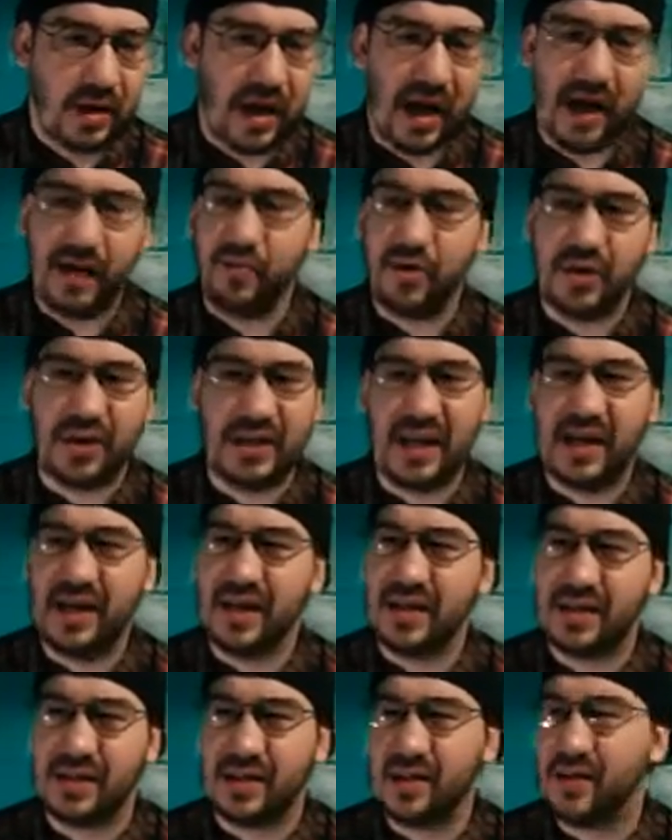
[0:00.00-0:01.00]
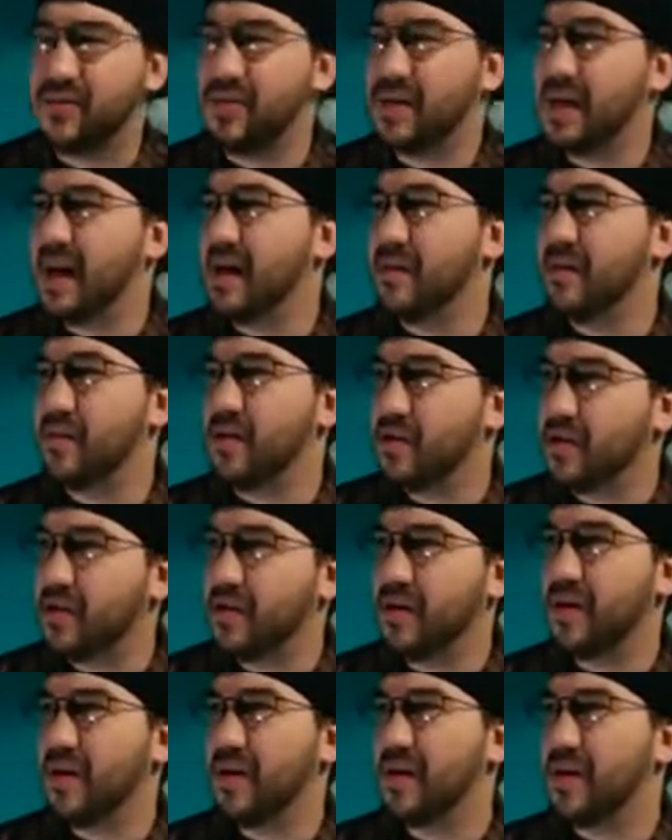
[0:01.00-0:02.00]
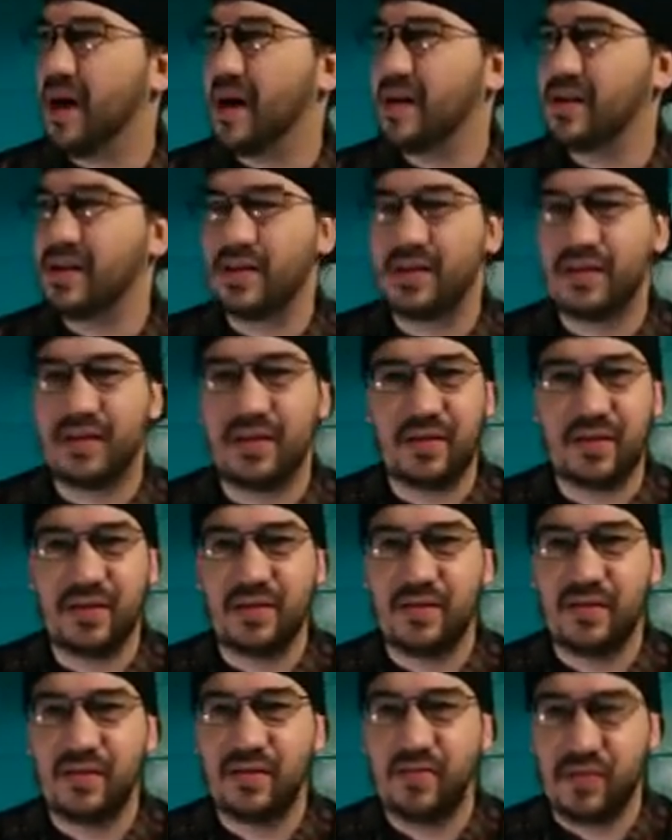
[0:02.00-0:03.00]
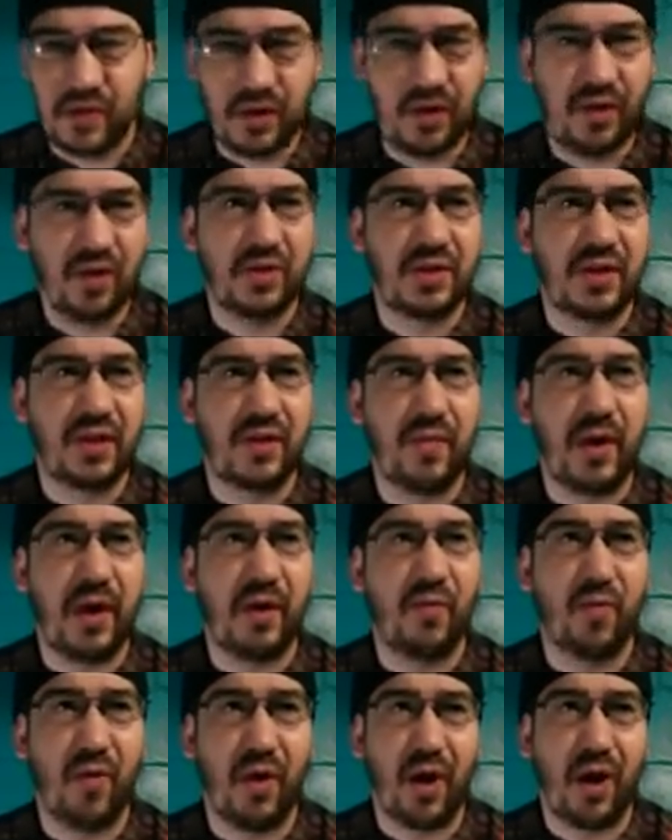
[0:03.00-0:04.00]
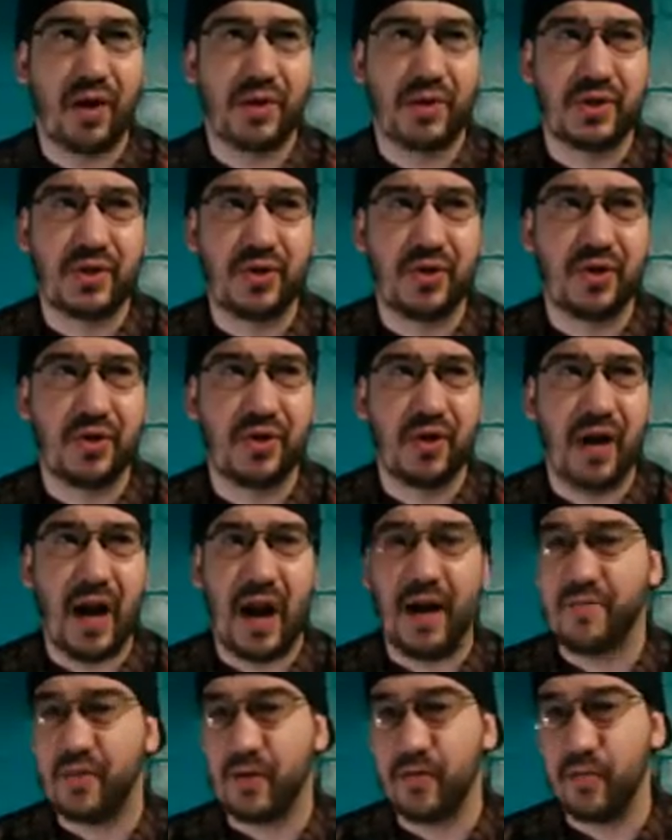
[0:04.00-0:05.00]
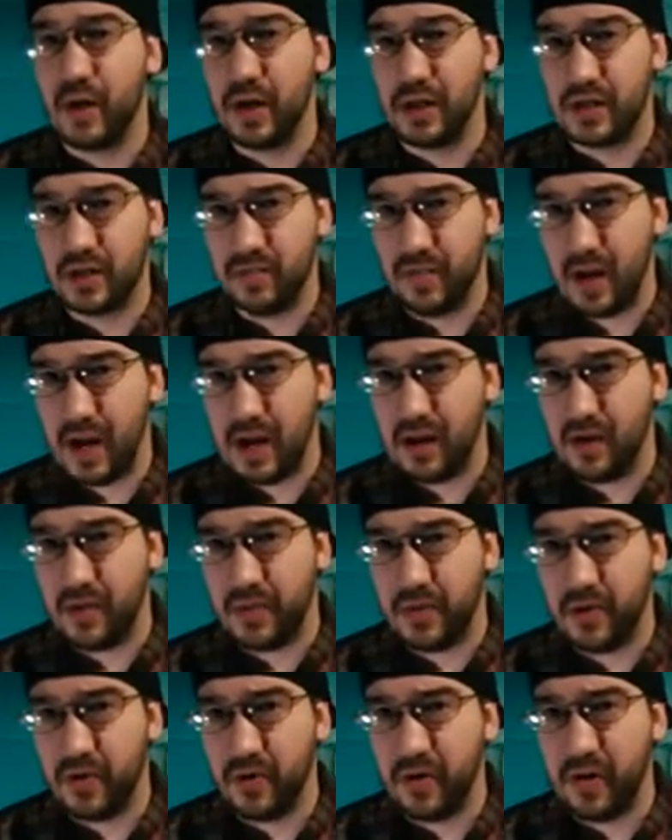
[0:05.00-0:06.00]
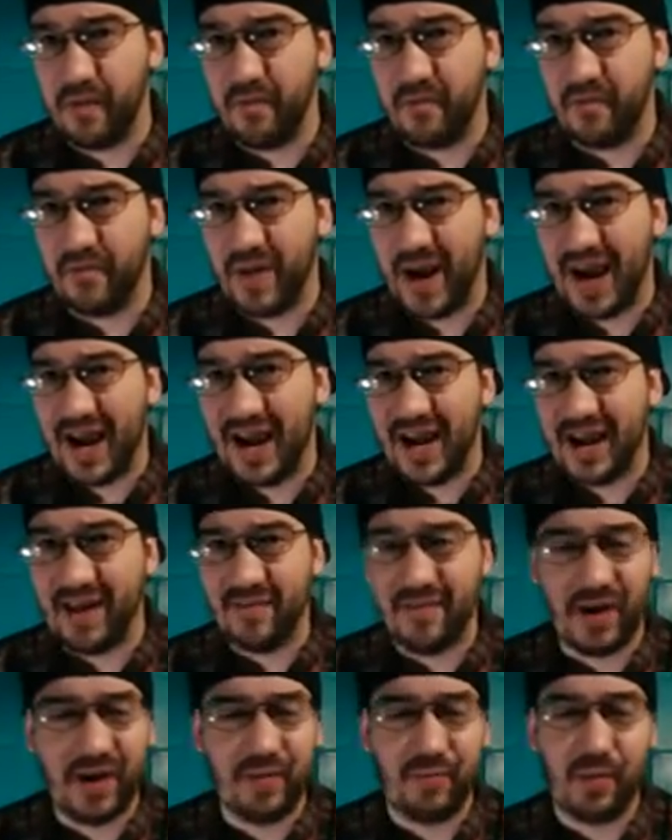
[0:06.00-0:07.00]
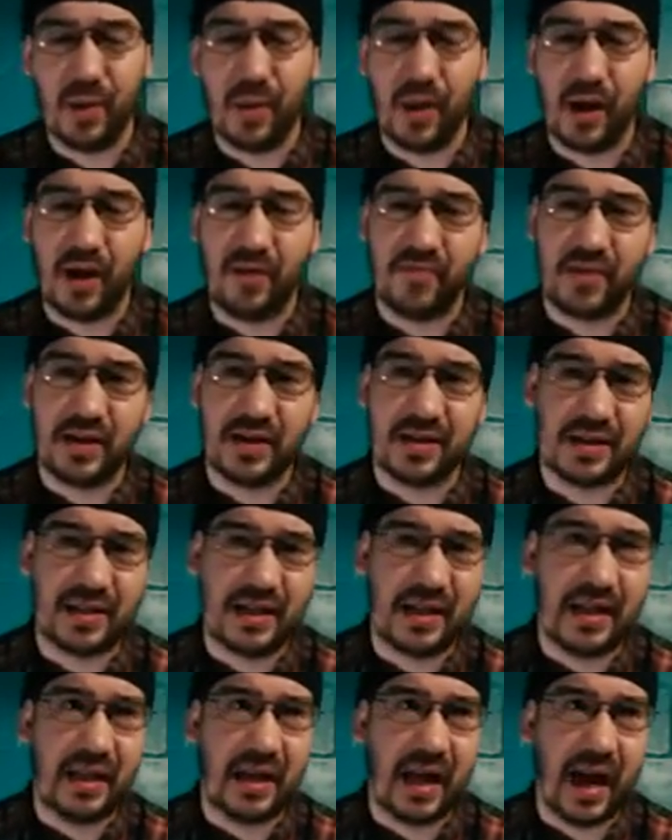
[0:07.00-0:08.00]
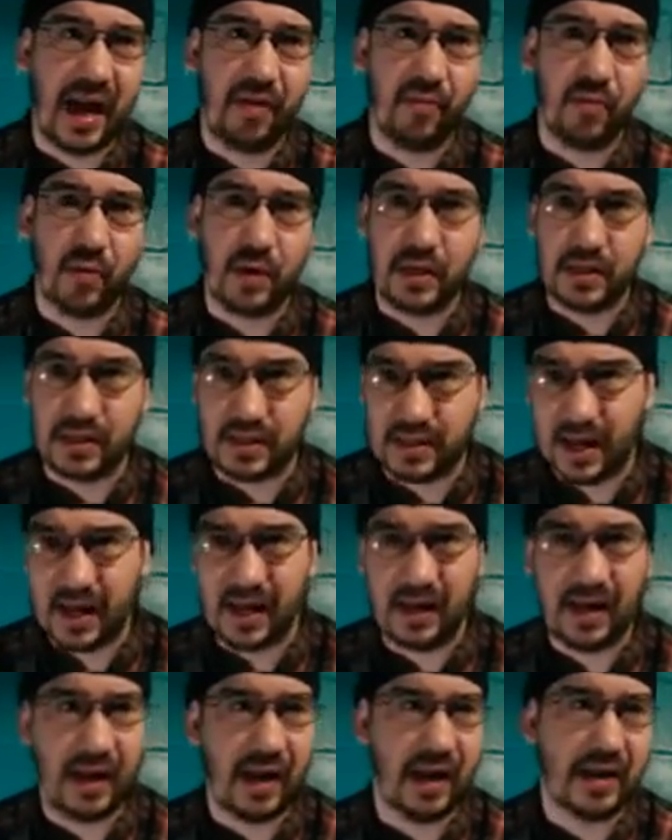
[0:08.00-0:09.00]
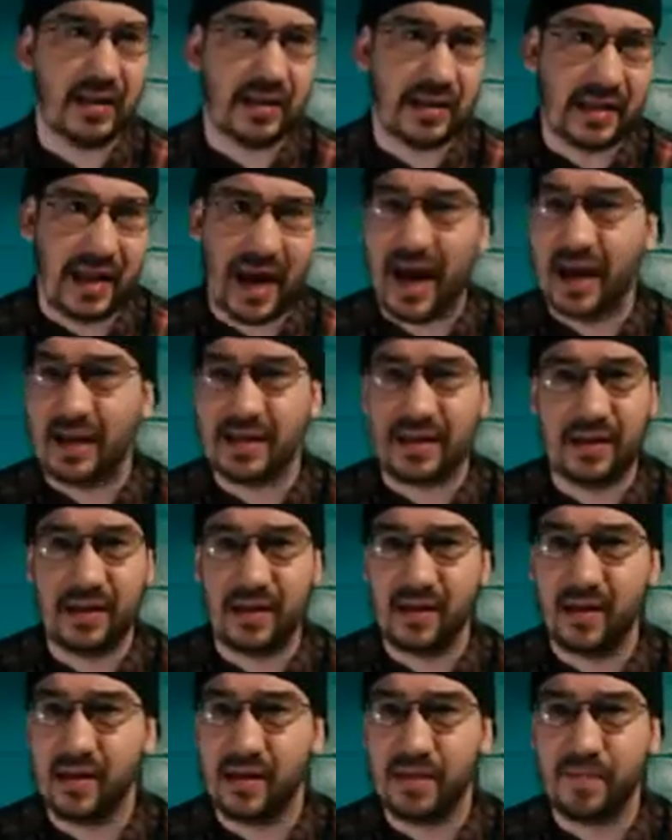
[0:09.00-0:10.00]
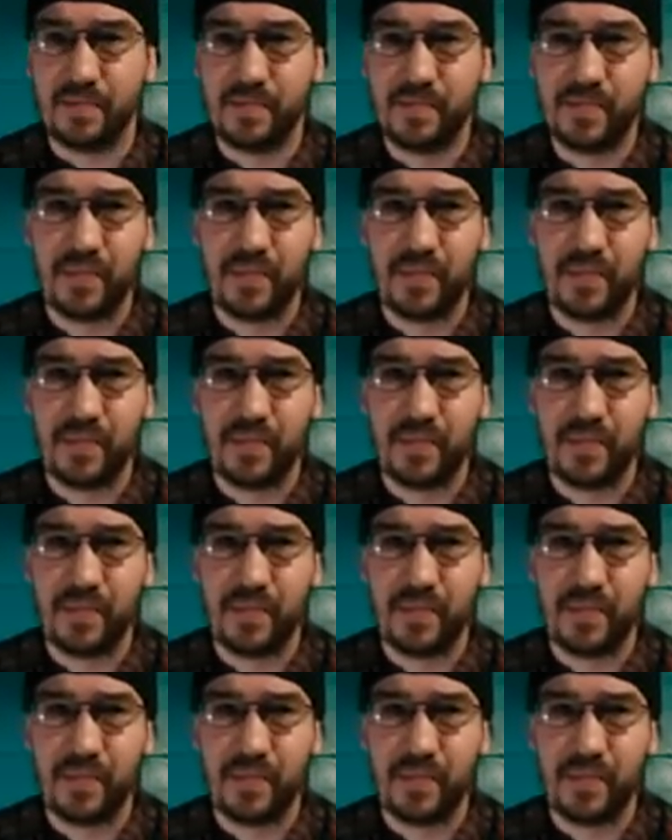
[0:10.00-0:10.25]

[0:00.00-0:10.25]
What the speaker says: Kairi Sane is so damn good. If she goes in the main roster after WrestleMania 35, I would love to see Kairi Sane against Asuka.